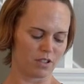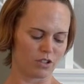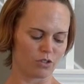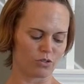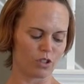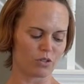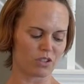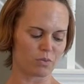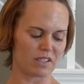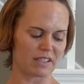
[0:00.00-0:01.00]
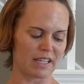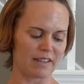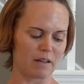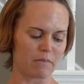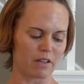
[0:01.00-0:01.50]
You'll notice once again
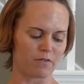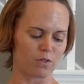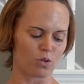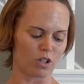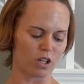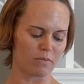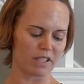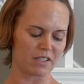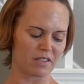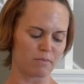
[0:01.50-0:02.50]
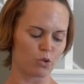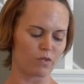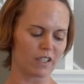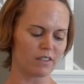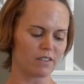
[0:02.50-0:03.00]
that my forearm is
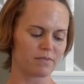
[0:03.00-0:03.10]
moving.